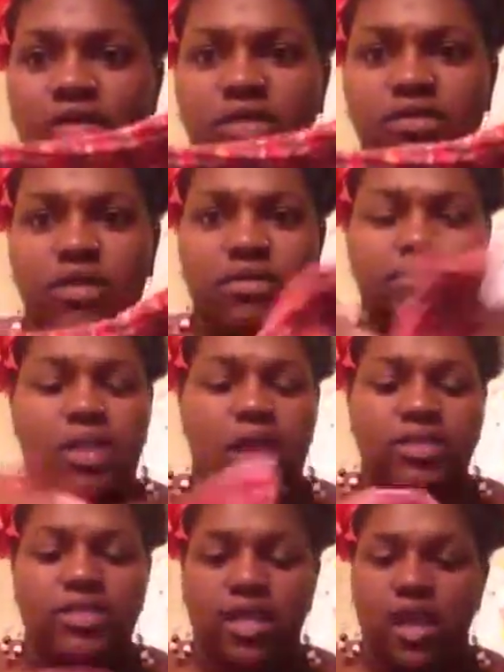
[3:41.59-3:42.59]
These are
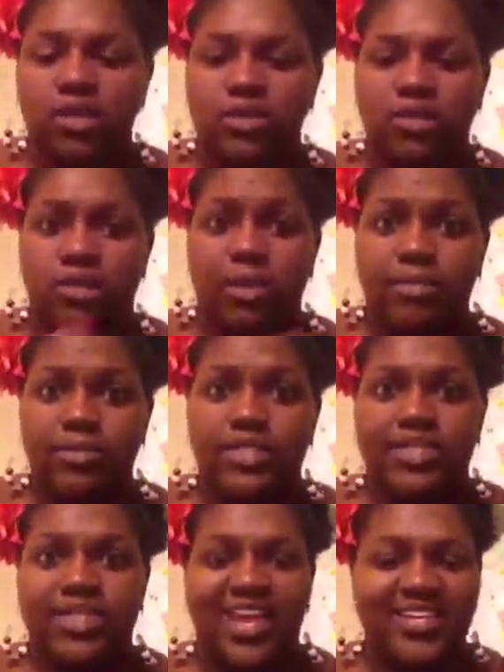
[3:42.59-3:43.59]
unblocked socks, so I'll probably
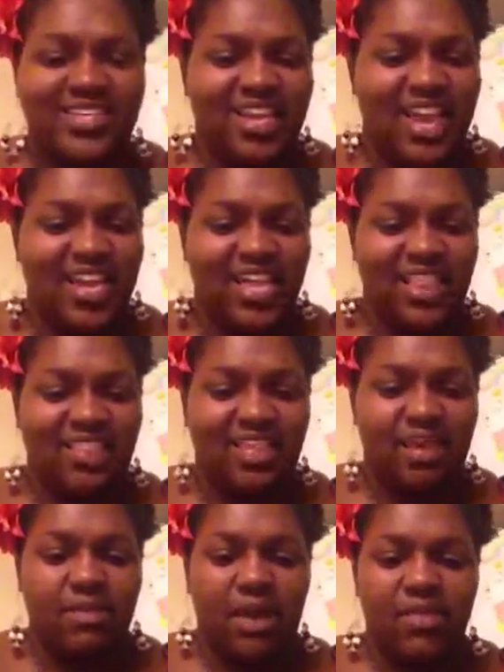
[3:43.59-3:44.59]
do that tonight now that I
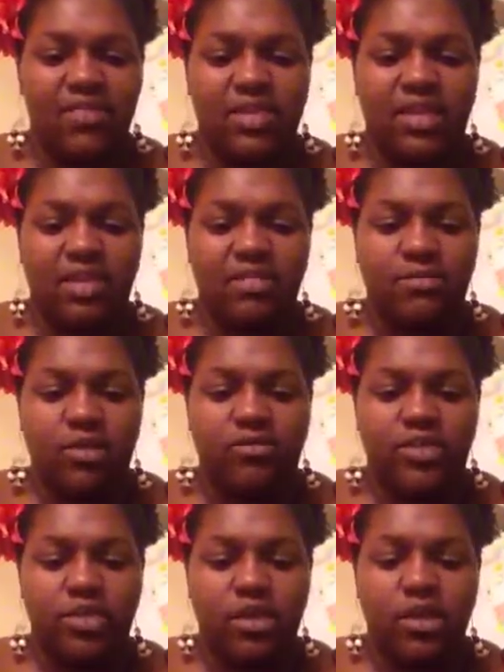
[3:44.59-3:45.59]
think about it, and then get them
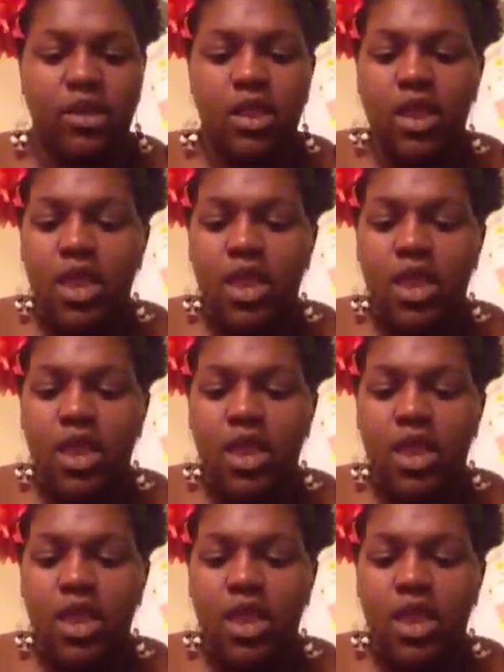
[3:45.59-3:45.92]
over to her.